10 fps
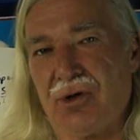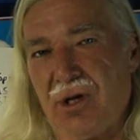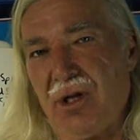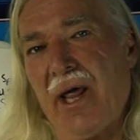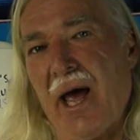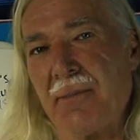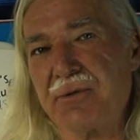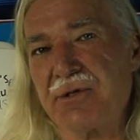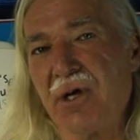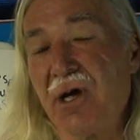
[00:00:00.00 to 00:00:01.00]

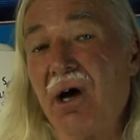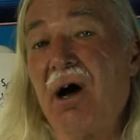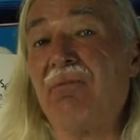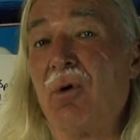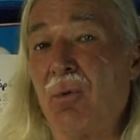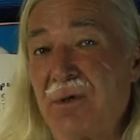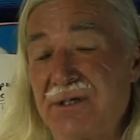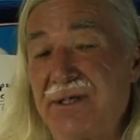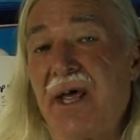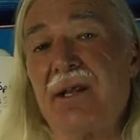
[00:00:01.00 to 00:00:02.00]
collapse of what
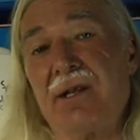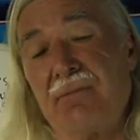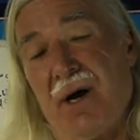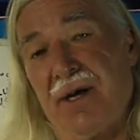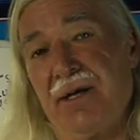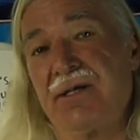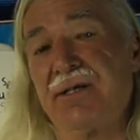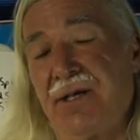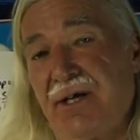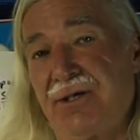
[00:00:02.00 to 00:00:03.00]
was then the
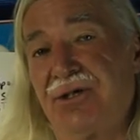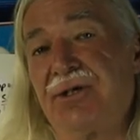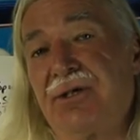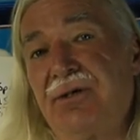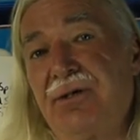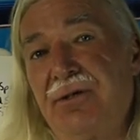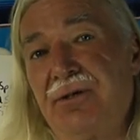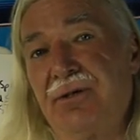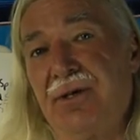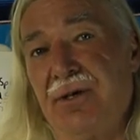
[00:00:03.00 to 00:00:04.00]
mightiest nation
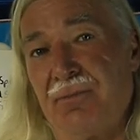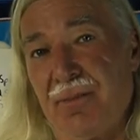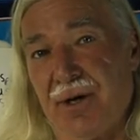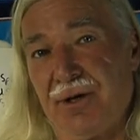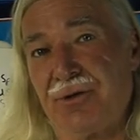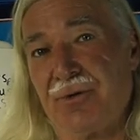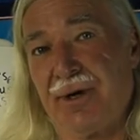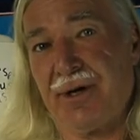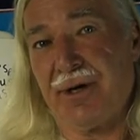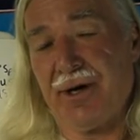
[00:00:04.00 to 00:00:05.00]
in the
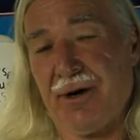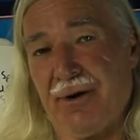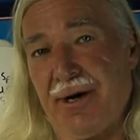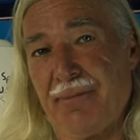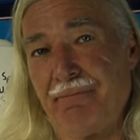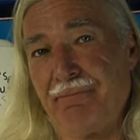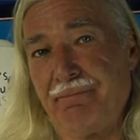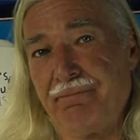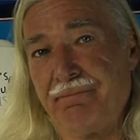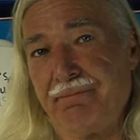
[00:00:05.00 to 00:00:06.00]
Mediterranean area.
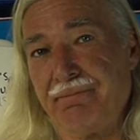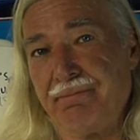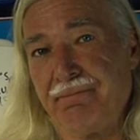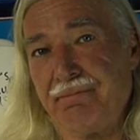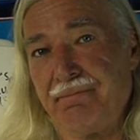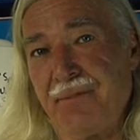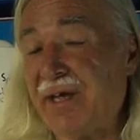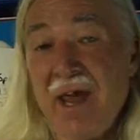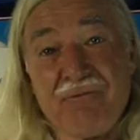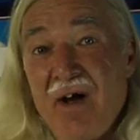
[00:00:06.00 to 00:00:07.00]
You
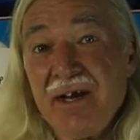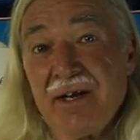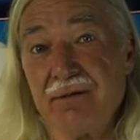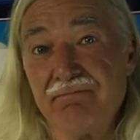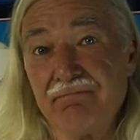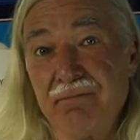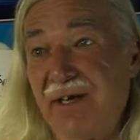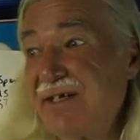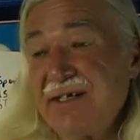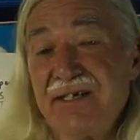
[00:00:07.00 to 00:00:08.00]
can't find it.
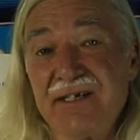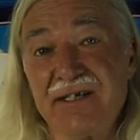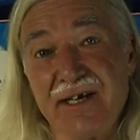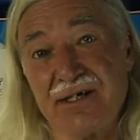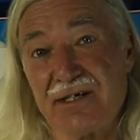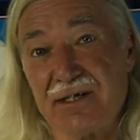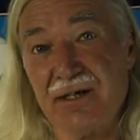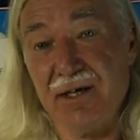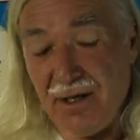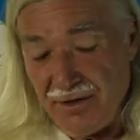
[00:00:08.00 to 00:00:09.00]
It doesn't exist.
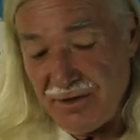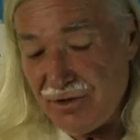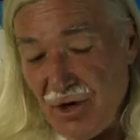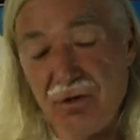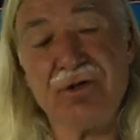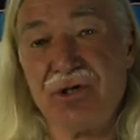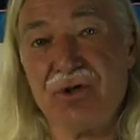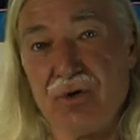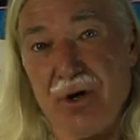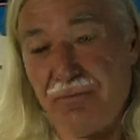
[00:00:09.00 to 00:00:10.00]
There's no
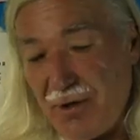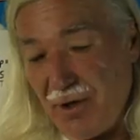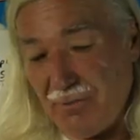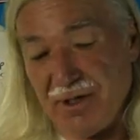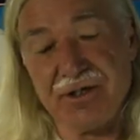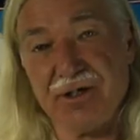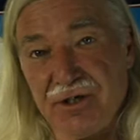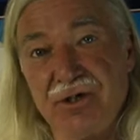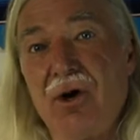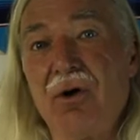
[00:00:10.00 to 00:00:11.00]
destroyed pyramids.
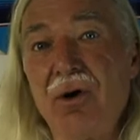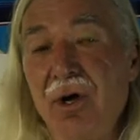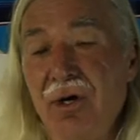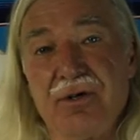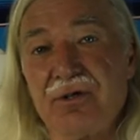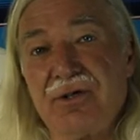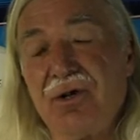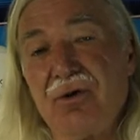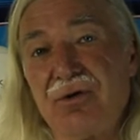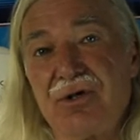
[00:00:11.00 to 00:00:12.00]
There's no
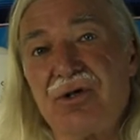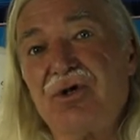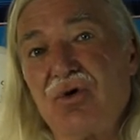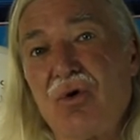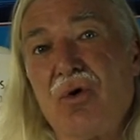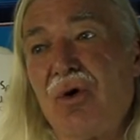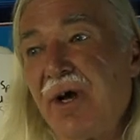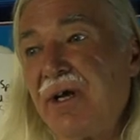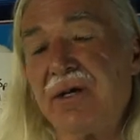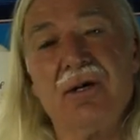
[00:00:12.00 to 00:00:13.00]

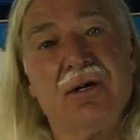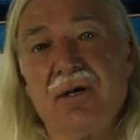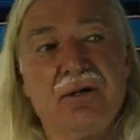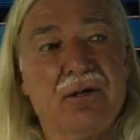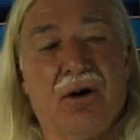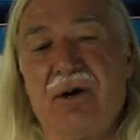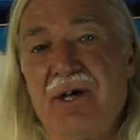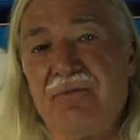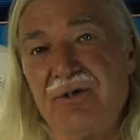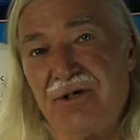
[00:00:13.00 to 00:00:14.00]
destroyed,
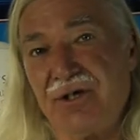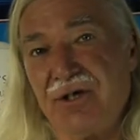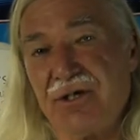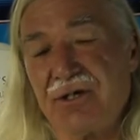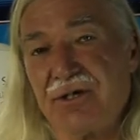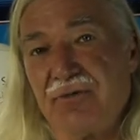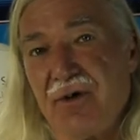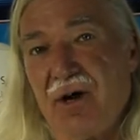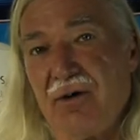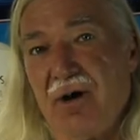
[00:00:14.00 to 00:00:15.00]
effigies
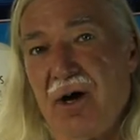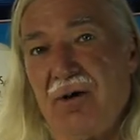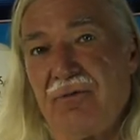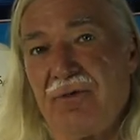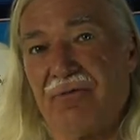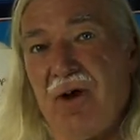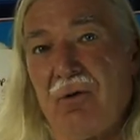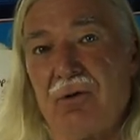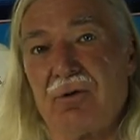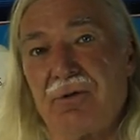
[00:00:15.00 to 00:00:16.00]
of the
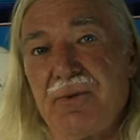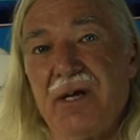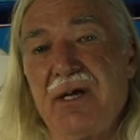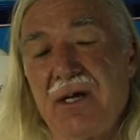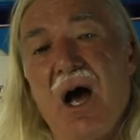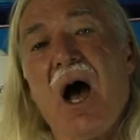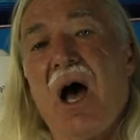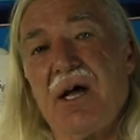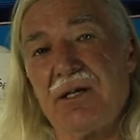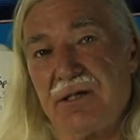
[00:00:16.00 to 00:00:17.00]
pharaohs being
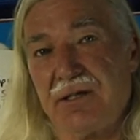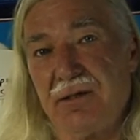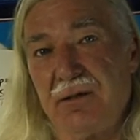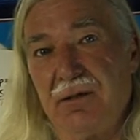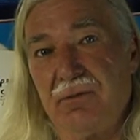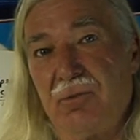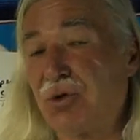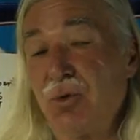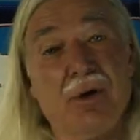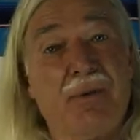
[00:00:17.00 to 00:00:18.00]
gods,
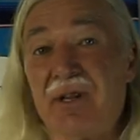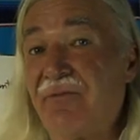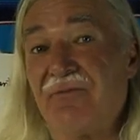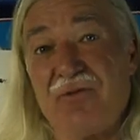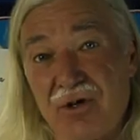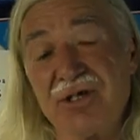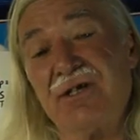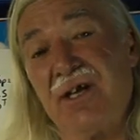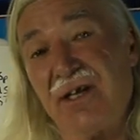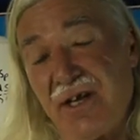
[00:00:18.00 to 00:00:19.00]
which would have been the first
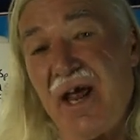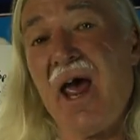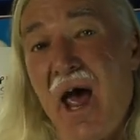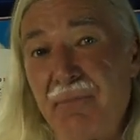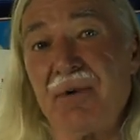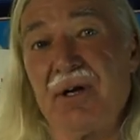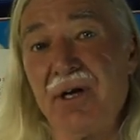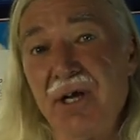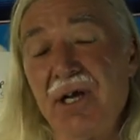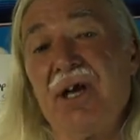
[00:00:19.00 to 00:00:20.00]
thing that happened
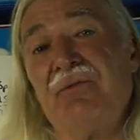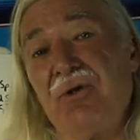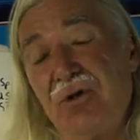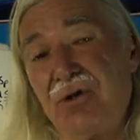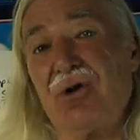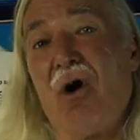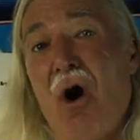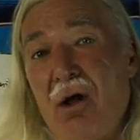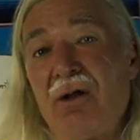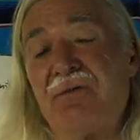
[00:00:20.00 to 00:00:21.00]
if you took
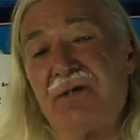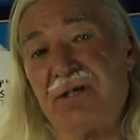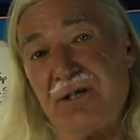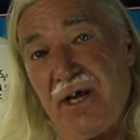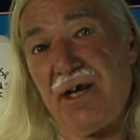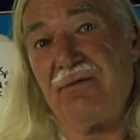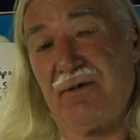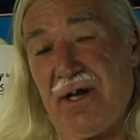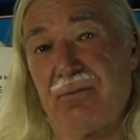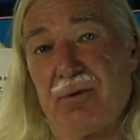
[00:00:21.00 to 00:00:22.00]
all of the slave
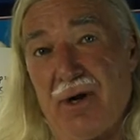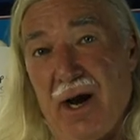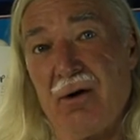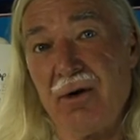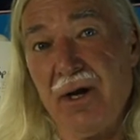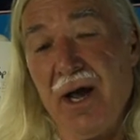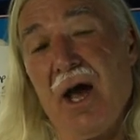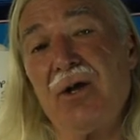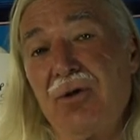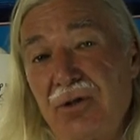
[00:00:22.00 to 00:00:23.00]
labor out
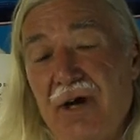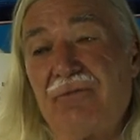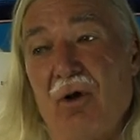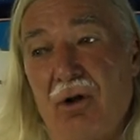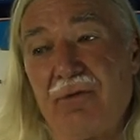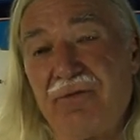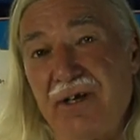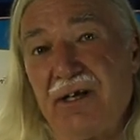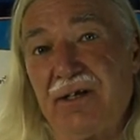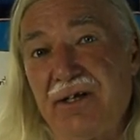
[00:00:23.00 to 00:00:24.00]
and you left all of
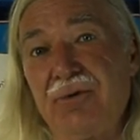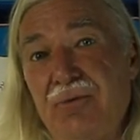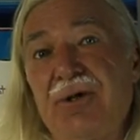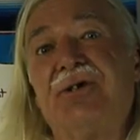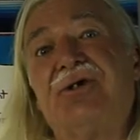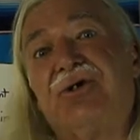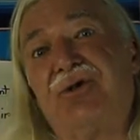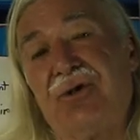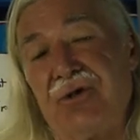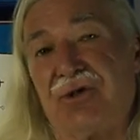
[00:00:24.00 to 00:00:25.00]
the elite rich
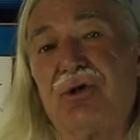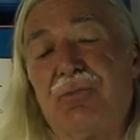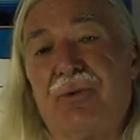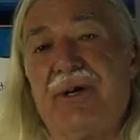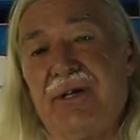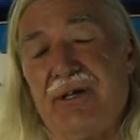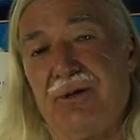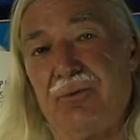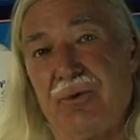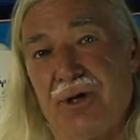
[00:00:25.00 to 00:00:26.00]
to the super
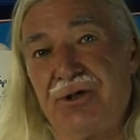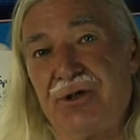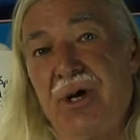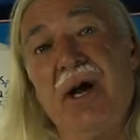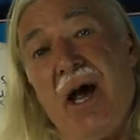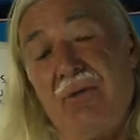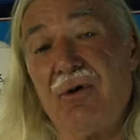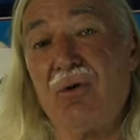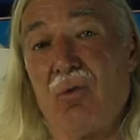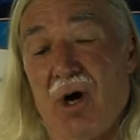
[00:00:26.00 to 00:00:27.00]
elite rich
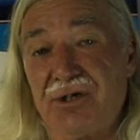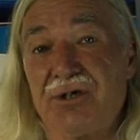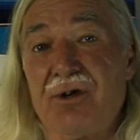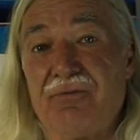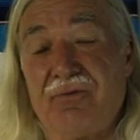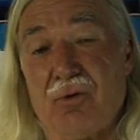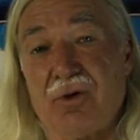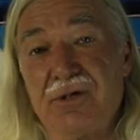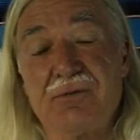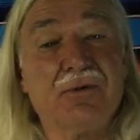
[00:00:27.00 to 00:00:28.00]
having to wash their
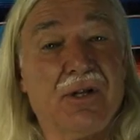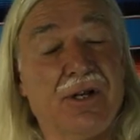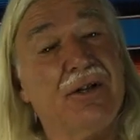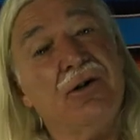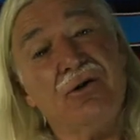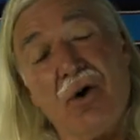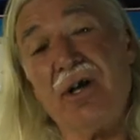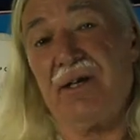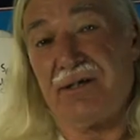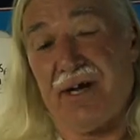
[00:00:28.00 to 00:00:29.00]
floors and clean their
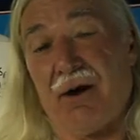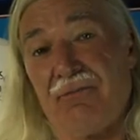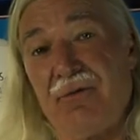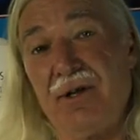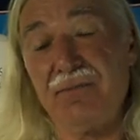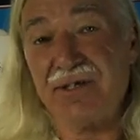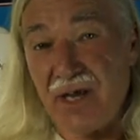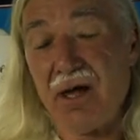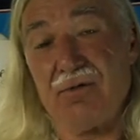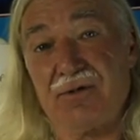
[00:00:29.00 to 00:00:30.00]
toilets out for
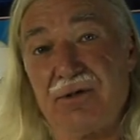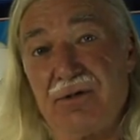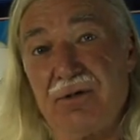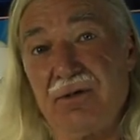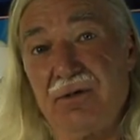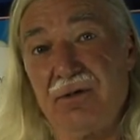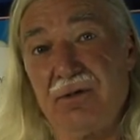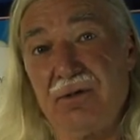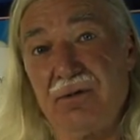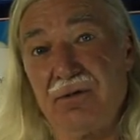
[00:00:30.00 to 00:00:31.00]
themselves,
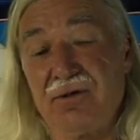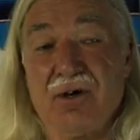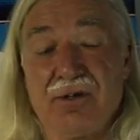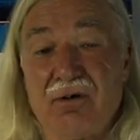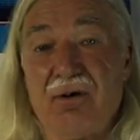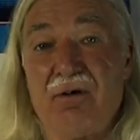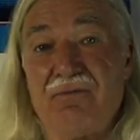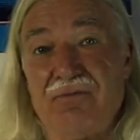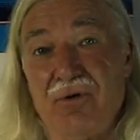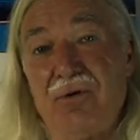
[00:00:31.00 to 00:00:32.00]
cook their own
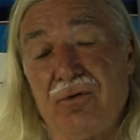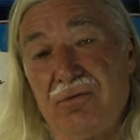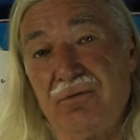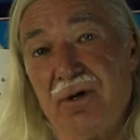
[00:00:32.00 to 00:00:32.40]
food,